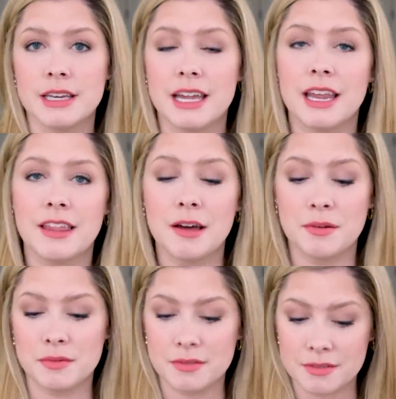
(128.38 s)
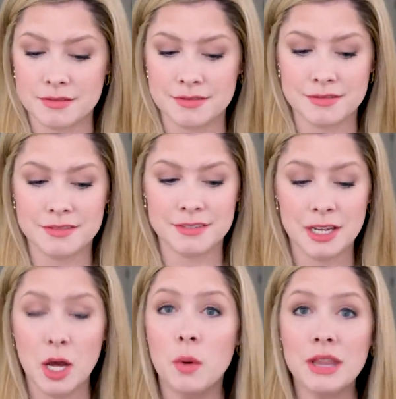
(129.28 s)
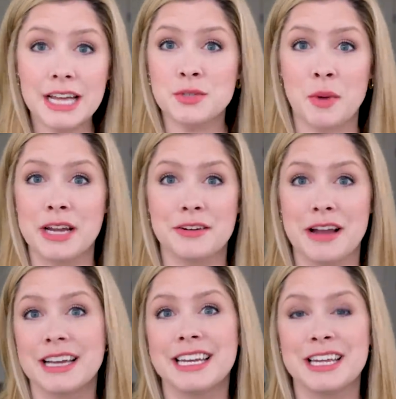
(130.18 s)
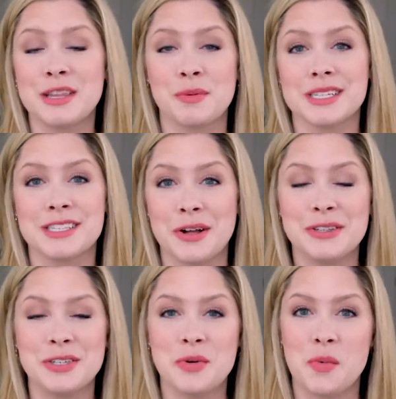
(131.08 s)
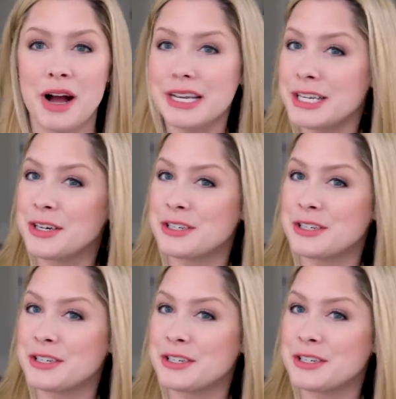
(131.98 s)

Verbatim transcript: And I thought, well, that's why you're not getting the result you want.